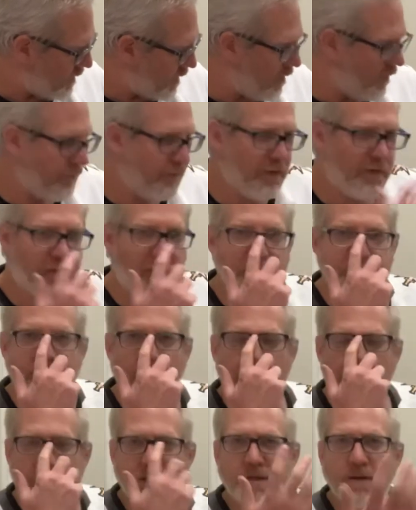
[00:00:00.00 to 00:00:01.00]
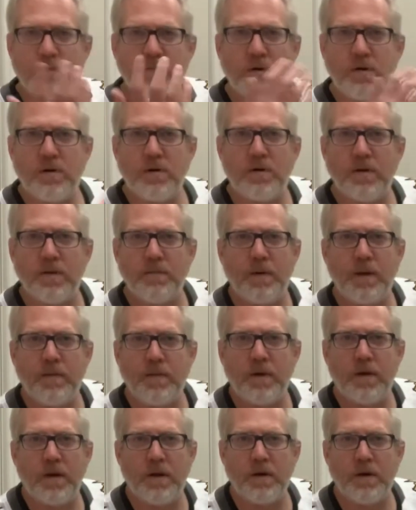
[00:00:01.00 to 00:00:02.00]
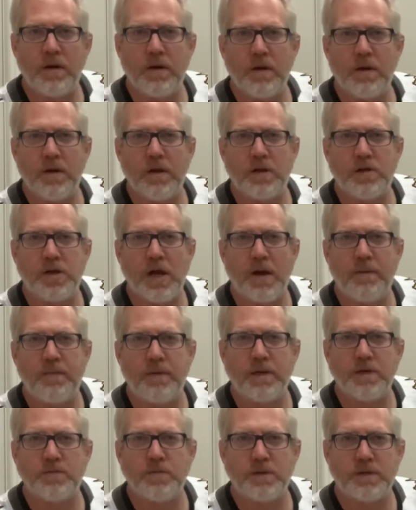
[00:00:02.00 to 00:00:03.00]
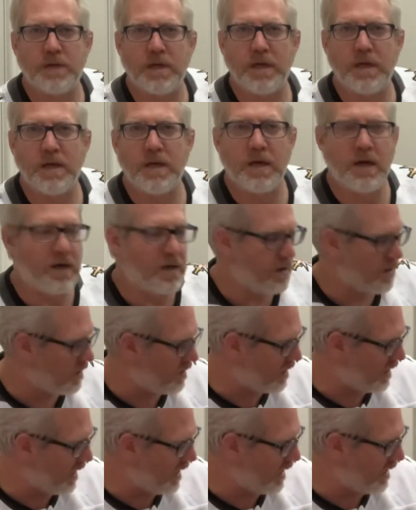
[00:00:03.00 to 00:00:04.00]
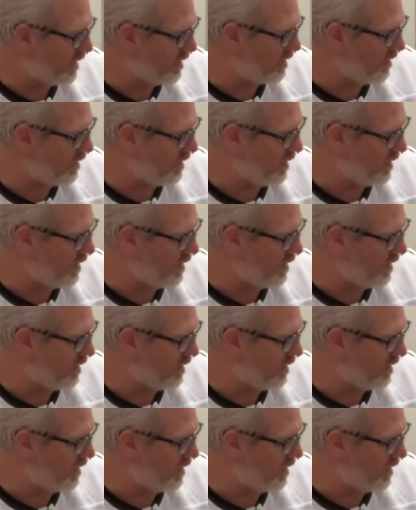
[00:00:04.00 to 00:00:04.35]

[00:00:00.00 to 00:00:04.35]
hopefully you've got something similar, maybe in a Japanese whiskey on hand.